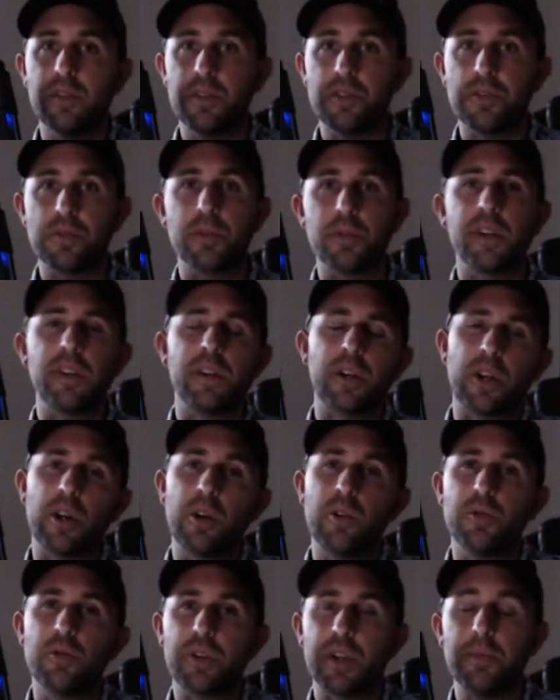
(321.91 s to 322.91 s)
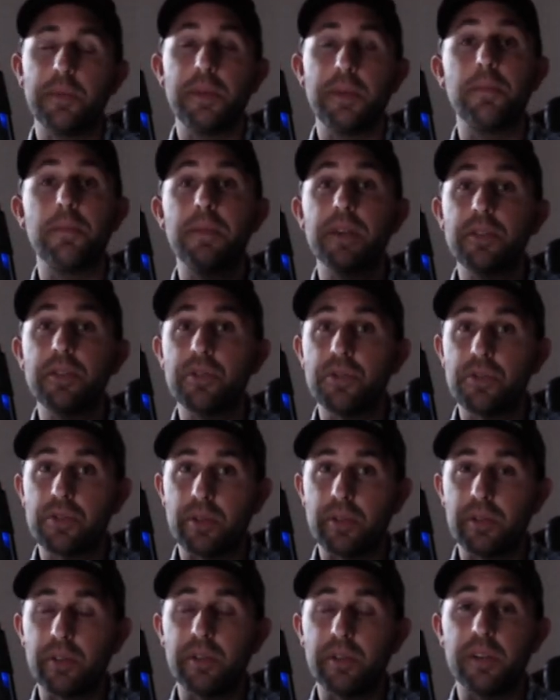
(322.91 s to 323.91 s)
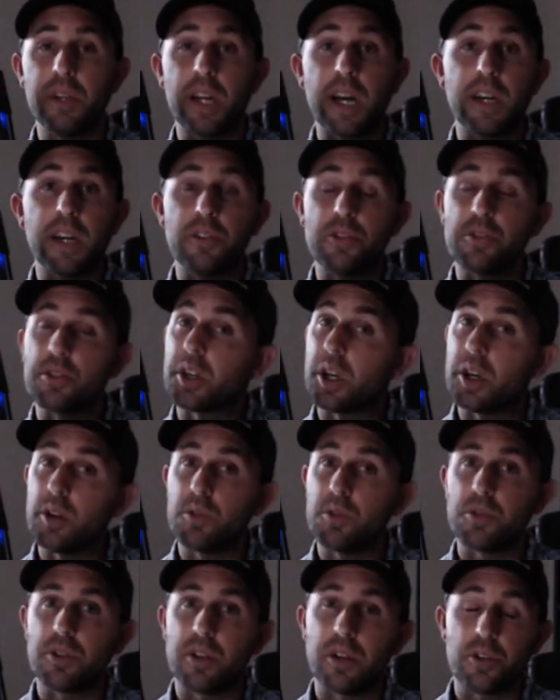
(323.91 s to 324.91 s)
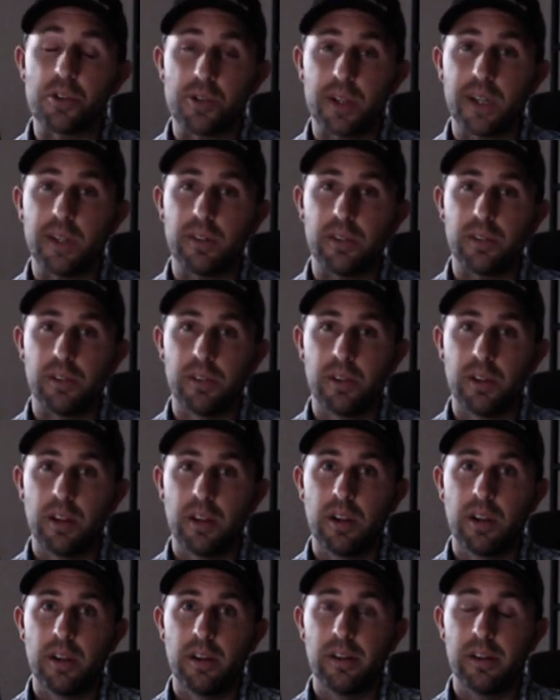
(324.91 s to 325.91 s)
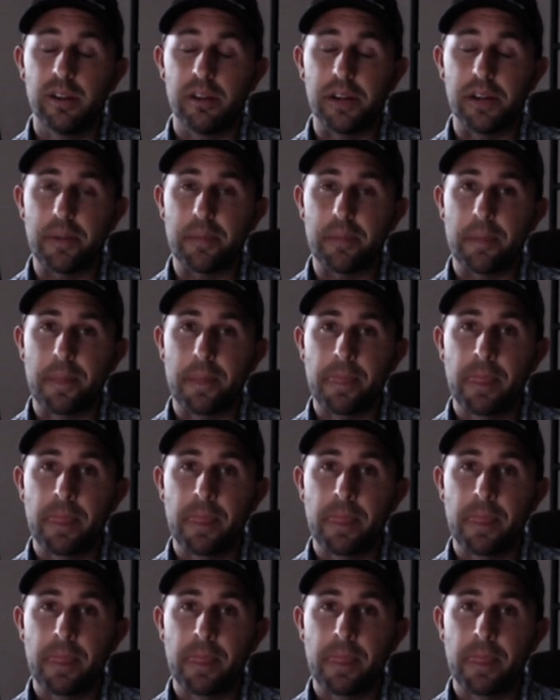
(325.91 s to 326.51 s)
This way, the coach can be a business owner, not just a coach and a trainer, right?